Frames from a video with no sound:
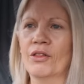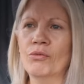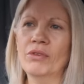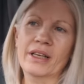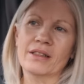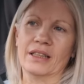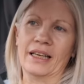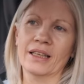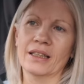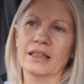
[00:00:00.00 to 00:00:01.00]
The
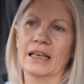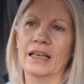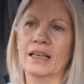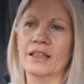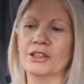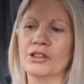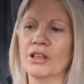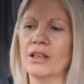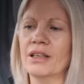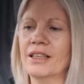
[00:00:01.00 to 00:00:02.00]
reasoning is
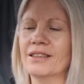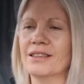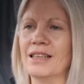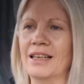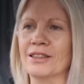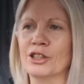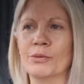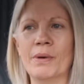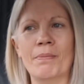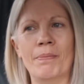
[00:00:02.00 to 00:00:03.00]
the light tends
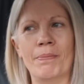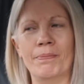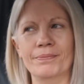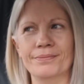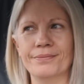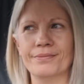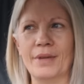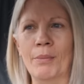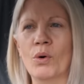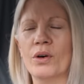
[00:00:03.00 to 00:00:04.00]
to be
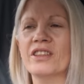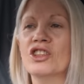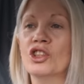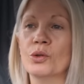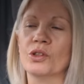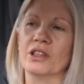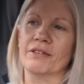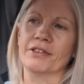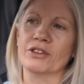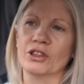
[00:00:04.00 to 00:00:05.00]
more
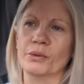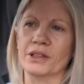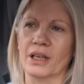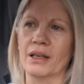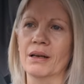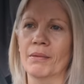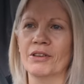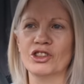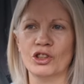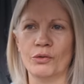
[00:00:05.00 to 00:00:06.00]
conducive, shall we say,
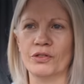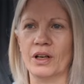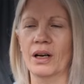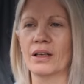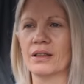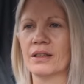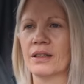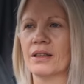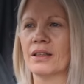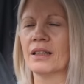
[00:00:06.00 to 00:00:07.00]
softer,
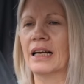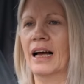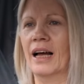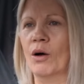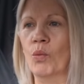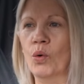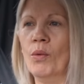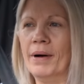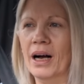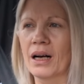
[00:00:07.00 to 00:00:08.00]

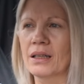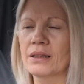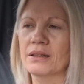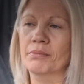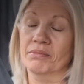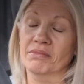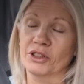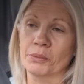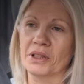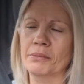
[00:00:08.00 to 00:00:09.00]
warmer
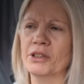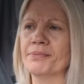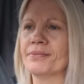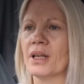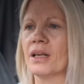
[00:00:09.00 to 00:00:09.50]
sometimes,